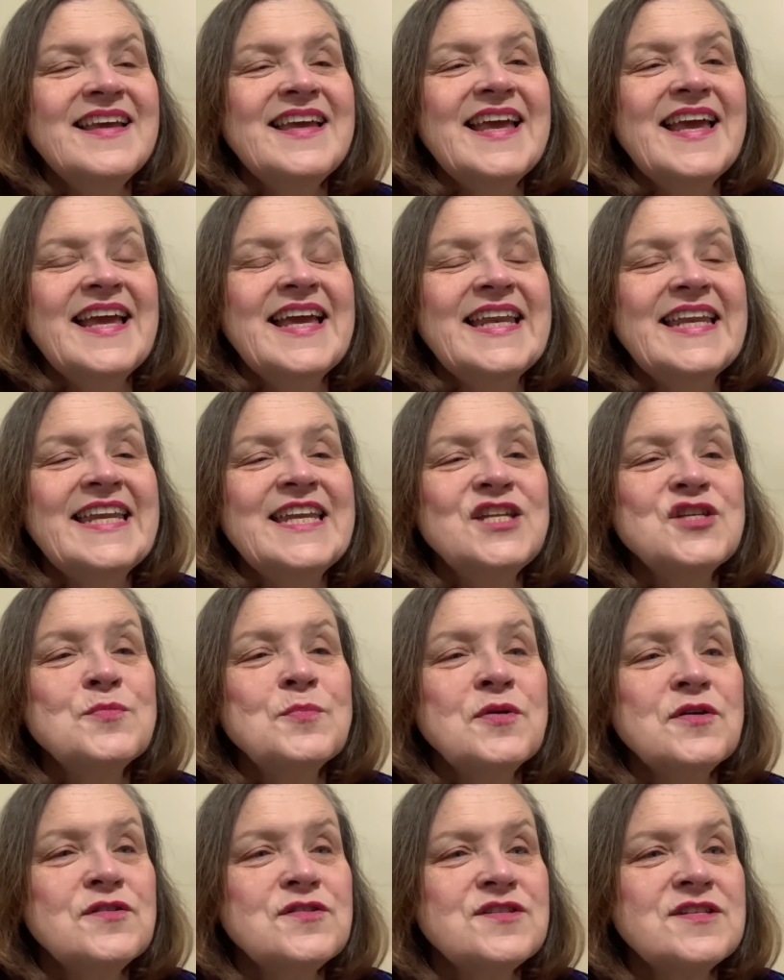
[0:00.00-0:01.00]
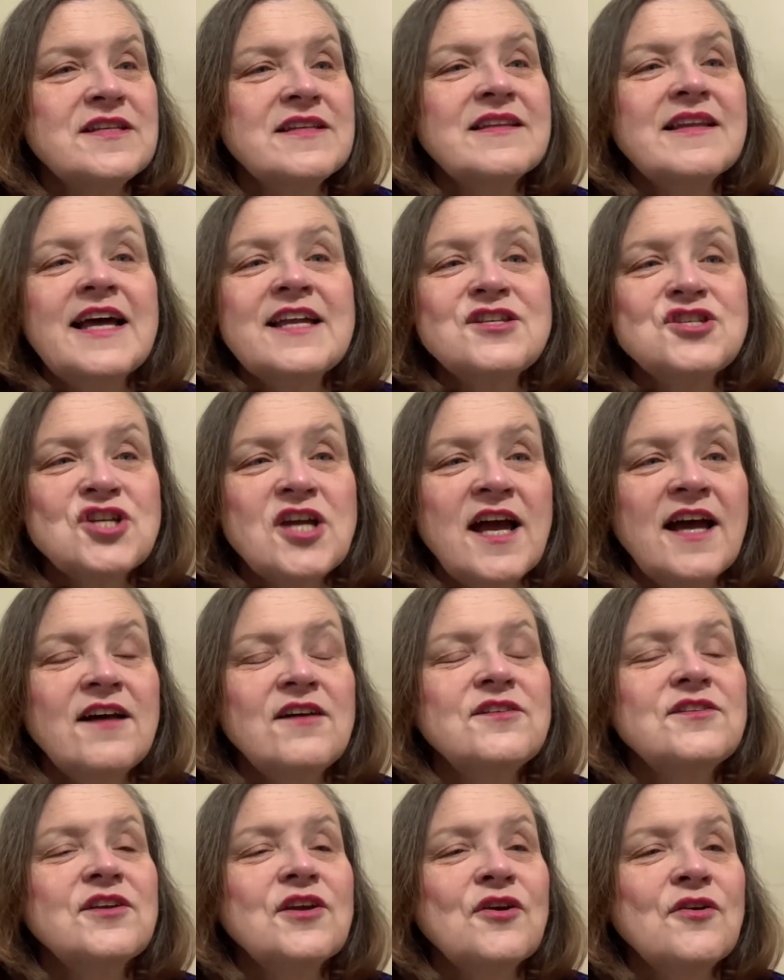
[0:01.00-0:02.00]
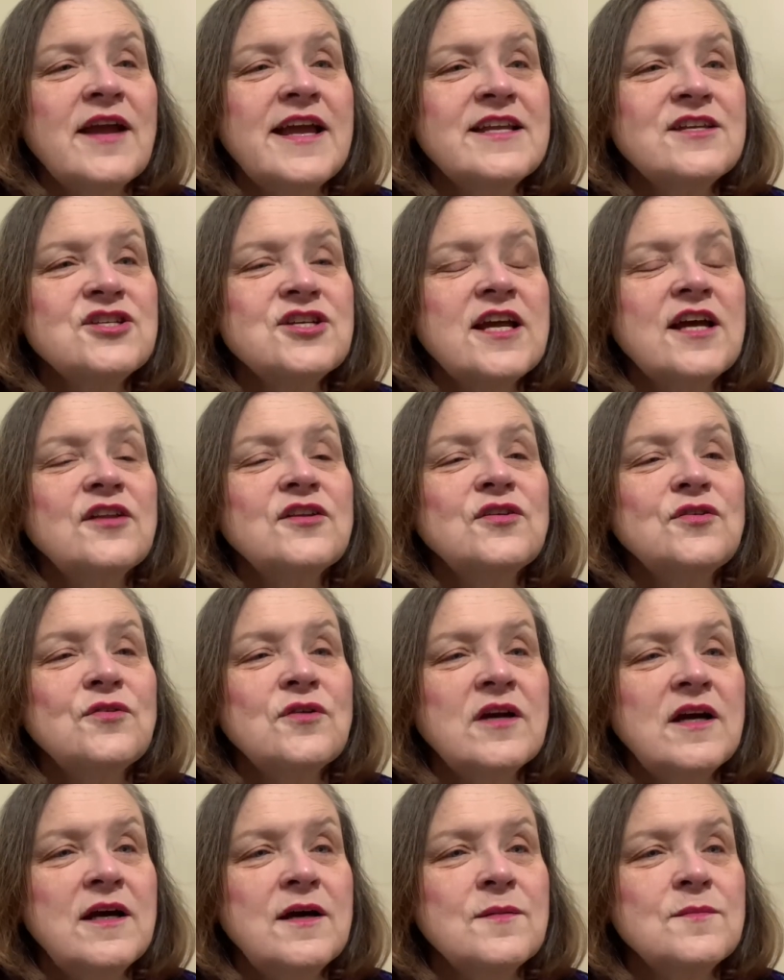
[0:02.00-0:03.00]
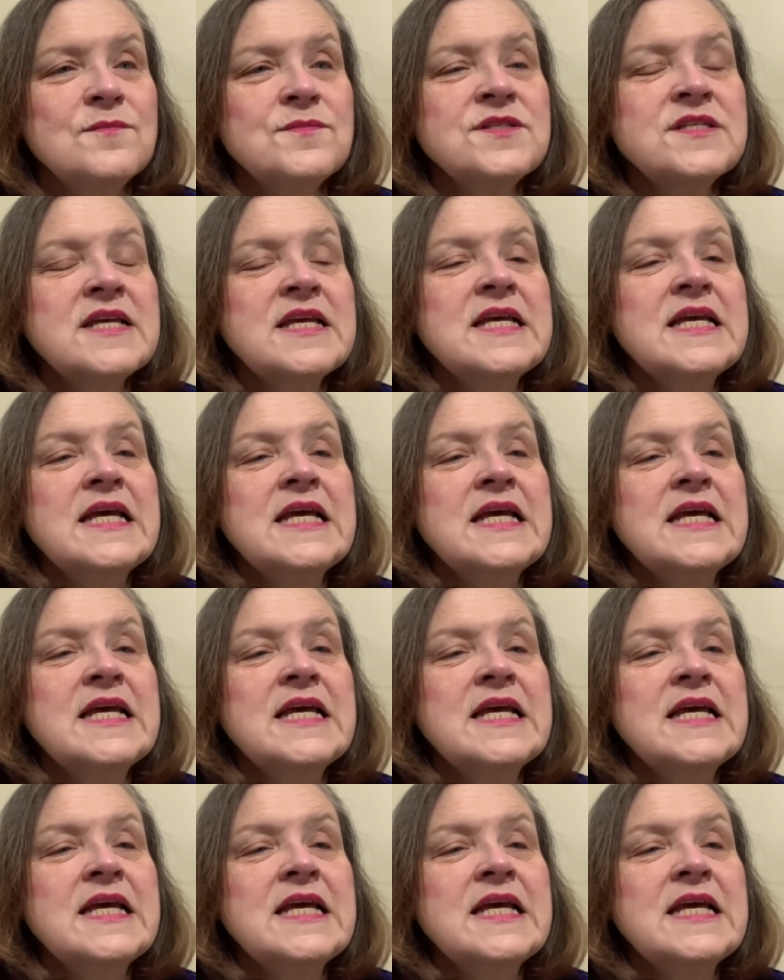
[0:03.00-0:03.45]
and each person, a child, a grandchild who comes,